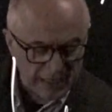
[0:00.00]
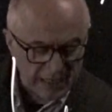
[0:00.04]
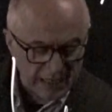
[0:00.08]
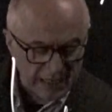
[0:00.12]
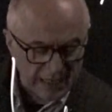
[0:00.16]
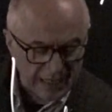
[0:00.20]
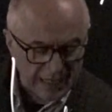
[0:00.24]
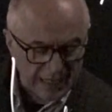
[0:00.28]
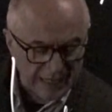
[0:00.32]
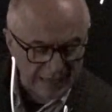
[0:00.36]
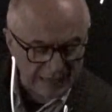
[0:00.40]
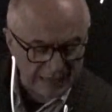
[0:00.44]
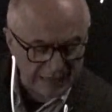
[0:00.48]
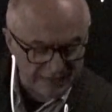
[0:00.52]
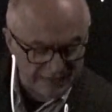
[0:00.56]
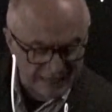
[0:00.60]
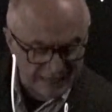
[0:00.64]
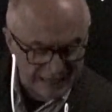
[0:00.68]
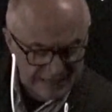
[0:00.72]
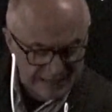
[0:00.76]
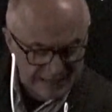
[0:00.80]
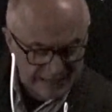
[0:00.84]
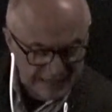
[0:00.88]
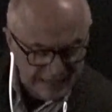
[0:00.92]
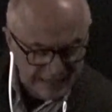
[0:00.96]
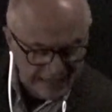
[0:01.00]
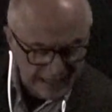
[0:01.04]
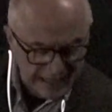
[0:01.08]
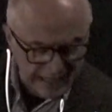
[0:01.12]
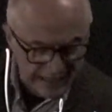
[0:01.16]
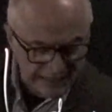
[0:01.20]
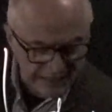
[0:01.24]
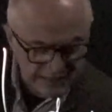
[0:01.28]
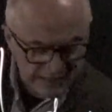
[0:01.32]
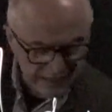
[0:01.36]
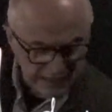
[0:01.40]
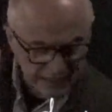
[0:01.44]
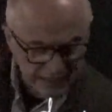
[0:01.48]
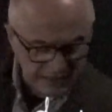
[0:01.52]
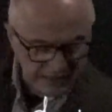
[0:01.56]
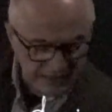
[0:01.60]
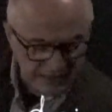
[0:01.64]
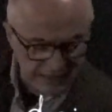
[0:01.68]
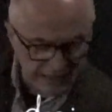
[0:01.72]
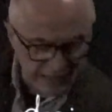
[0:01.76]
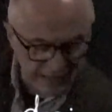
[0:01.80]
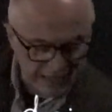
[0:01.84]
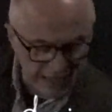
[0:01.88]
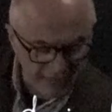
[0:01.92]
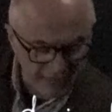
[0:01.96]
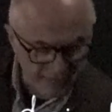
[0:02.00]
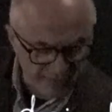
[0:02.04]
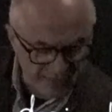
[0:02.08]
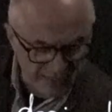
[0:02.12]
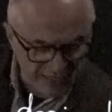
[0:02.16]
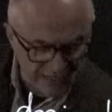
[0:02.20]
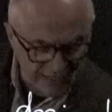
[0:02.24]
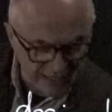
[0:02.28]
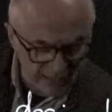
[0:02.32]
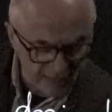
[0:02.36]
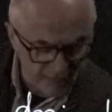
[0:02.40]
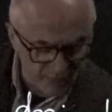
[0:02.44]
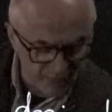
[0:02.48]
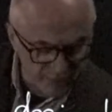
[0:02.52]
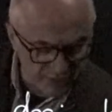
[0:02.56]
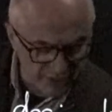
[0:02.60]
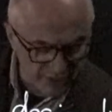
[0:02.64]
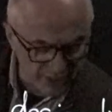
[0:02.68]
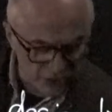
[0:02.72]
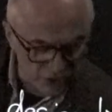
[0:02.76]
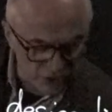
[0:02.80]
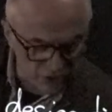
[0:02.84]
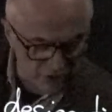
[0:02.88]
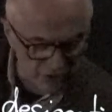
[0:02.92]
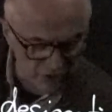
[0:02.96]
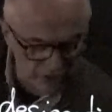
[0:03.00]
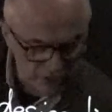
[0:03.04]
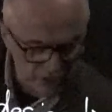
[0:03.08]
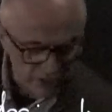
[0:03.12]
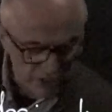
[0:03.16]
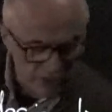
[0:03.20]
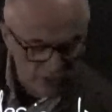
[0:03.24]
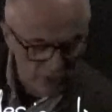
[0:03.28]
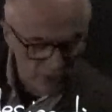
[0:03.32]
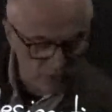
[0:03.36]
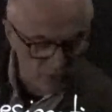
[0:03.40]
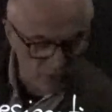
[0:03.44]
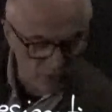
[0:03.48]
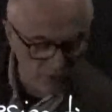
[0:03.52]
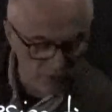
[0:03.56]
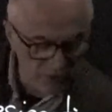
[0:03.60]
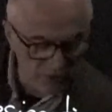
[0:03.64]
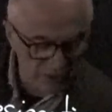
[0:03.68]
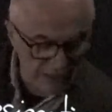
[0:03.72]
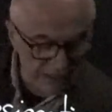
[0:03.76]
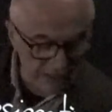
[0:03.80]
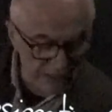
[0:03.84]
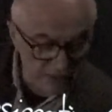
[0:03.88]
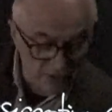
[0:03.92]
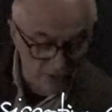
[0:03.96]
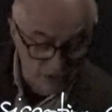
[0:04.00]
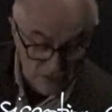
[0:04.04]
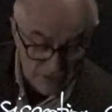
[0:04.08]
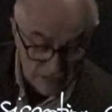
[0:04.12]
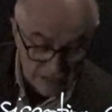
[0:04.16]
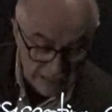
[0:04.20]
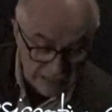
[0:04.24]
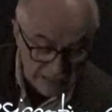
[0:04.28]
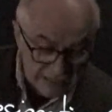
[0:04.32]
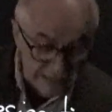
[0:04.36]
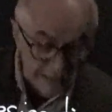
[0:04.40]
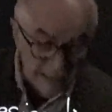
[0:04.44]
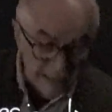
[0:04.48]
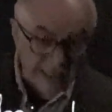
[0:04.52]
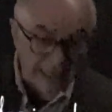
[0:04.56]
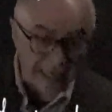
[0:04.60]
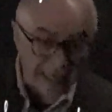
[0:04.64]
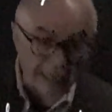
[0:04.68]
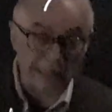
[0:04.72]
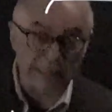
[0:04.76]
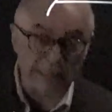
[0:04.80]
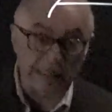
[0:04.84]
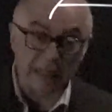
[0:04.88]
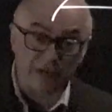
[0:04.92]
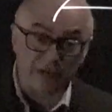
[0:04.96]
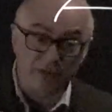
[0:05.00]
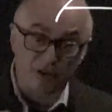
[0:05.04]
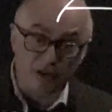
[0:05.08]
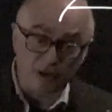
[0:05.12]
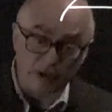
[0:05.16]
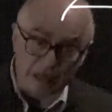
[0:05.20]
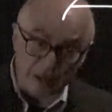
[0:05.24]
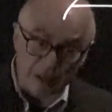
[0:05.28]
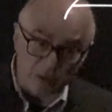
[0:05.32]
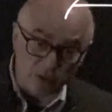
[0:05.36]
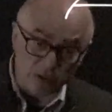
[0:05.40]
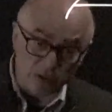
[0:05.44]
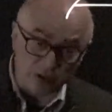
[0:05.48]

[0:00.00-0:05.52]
and if that's the case, the capillary pressure would increase and the alveola would